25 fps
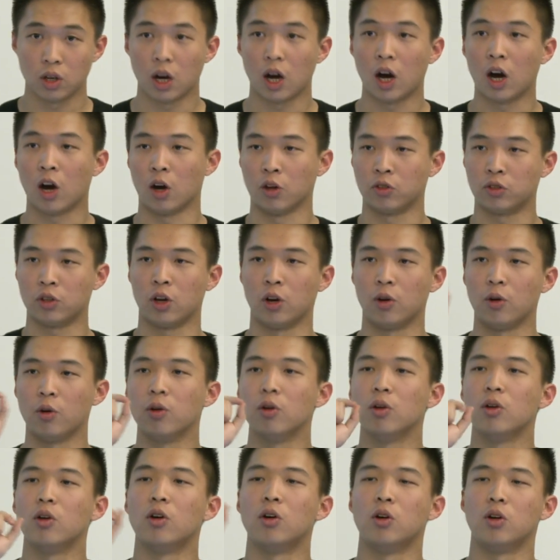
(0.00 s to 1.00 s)
oh, so
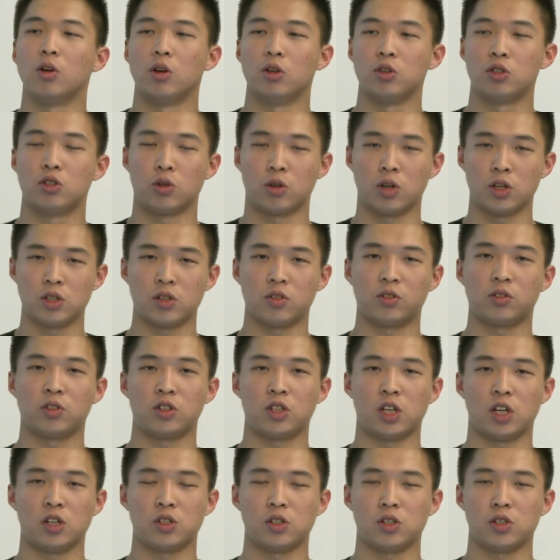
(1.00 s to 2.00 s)
George's
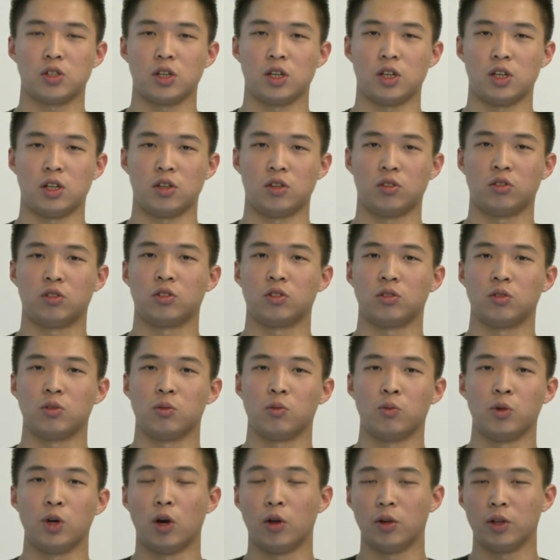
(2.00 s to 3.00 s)
suggestion is
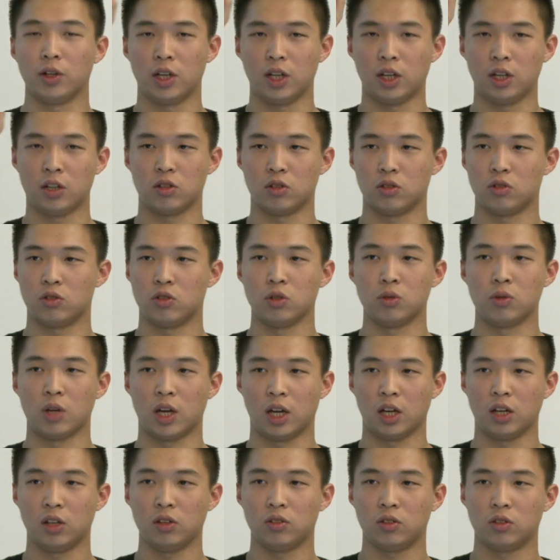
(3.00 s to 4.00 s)
we only need two
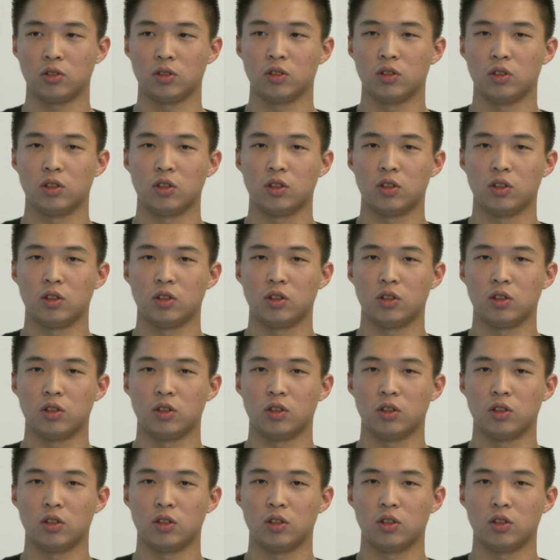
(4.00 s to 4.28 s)
days